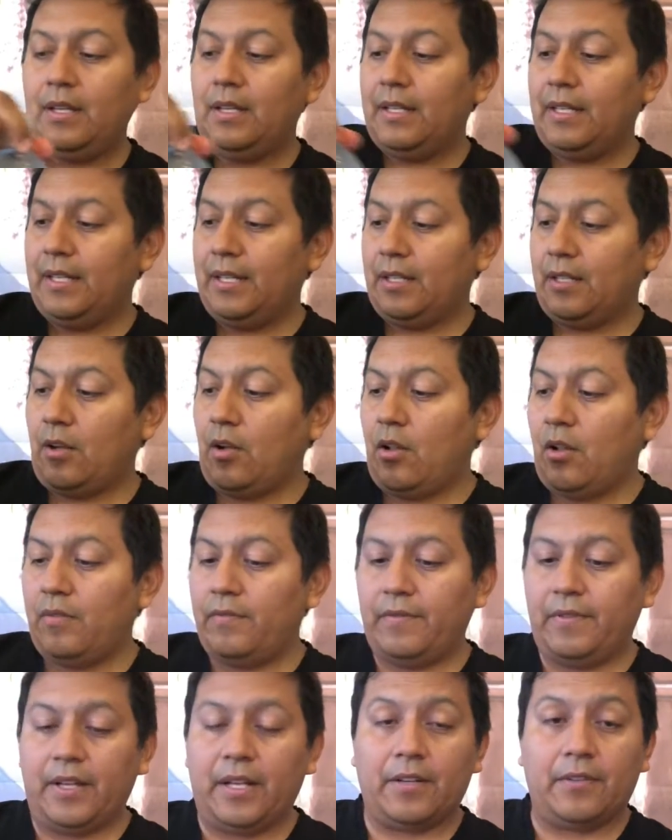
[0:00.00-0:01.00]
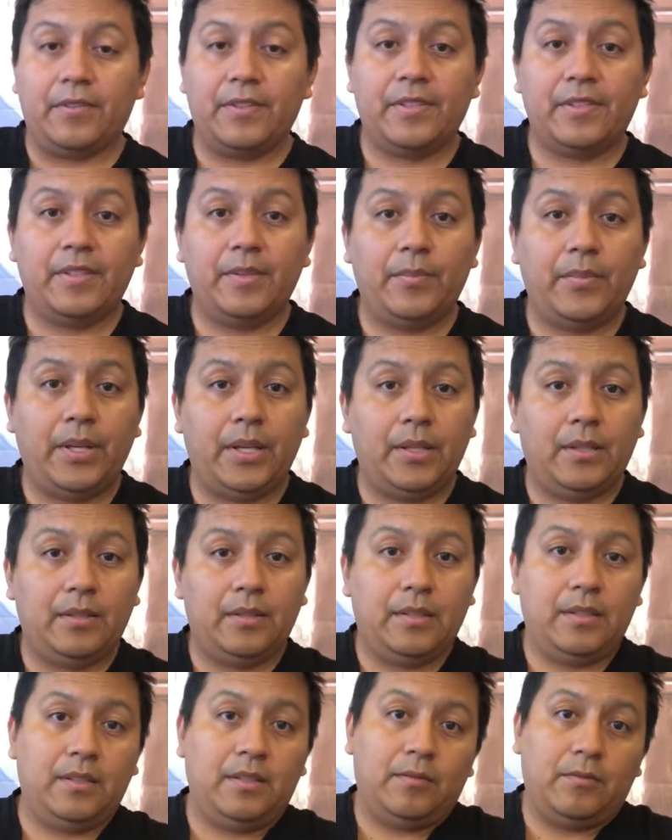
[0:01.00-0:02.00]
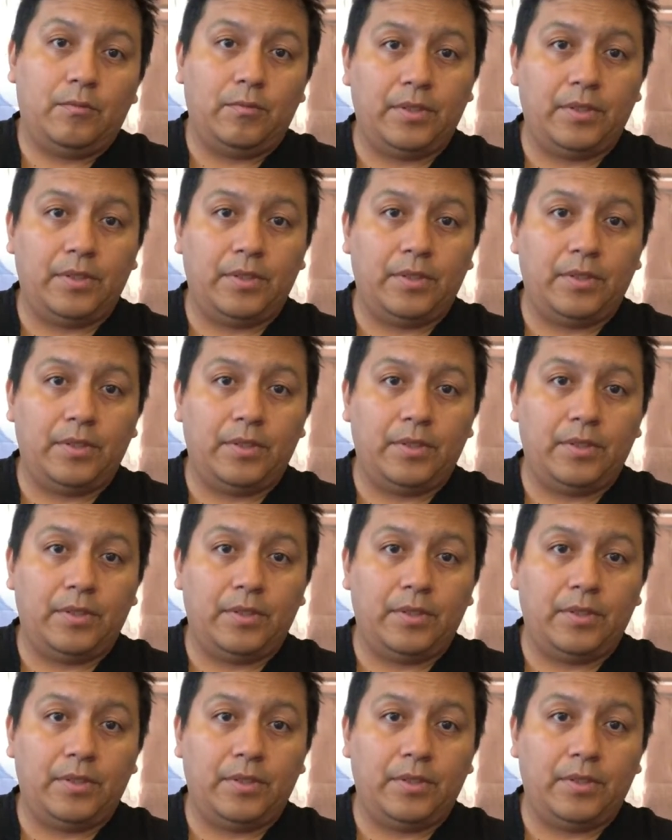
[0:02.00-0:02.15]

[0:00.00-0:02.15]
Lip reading: It all varies depending,